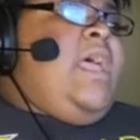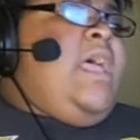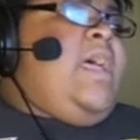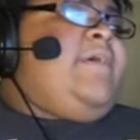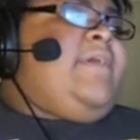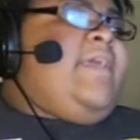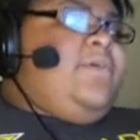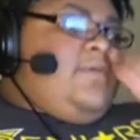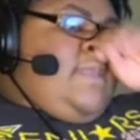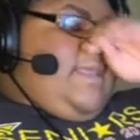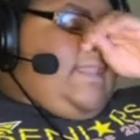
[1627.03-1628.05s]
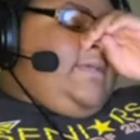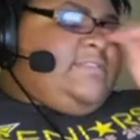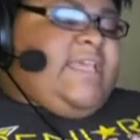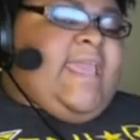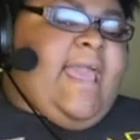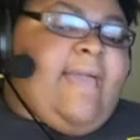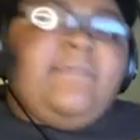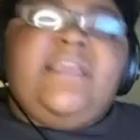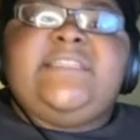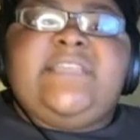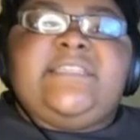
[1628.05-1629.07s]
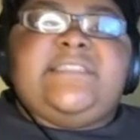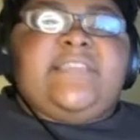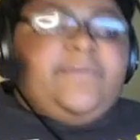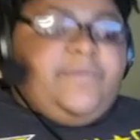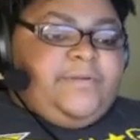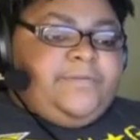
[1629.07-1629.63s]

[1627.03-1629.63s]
Okay, who do they love to hate? I'm gonna say Sarah.